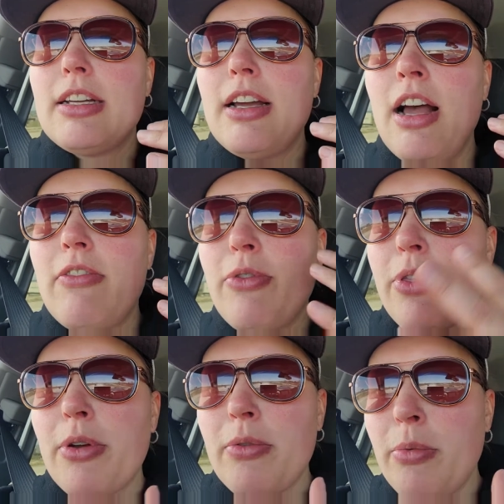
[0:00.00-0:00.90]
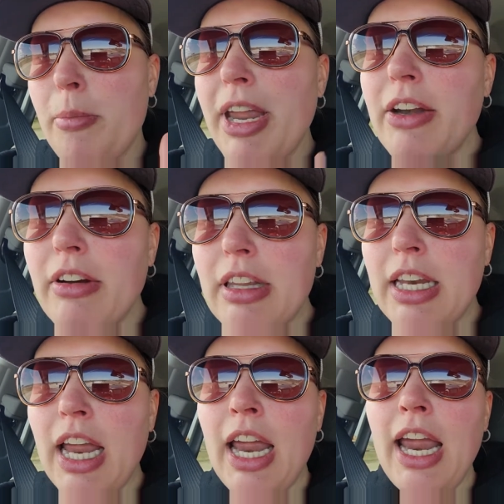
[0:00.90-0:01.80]
uh, for the remainder of the
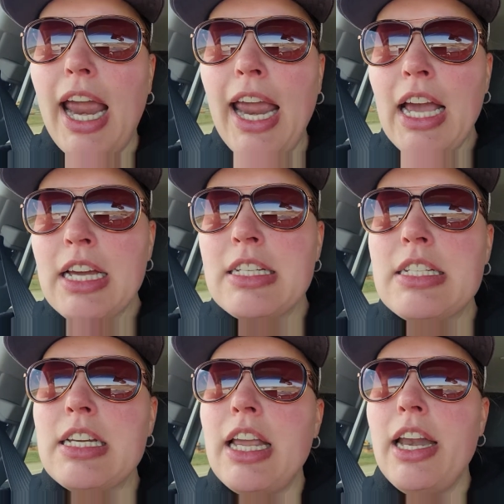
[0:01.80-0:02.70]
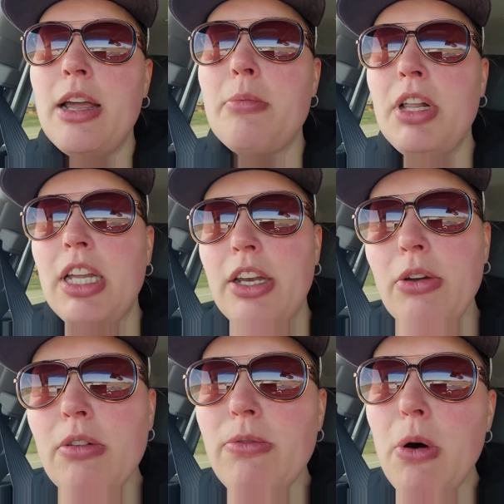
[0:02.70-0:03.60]
day and to get him clean
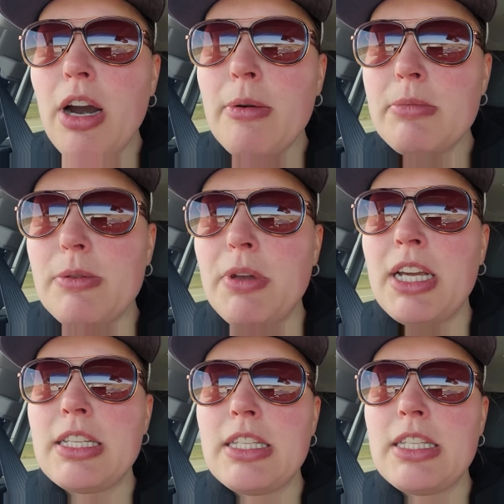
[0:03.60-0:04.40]
uniforms because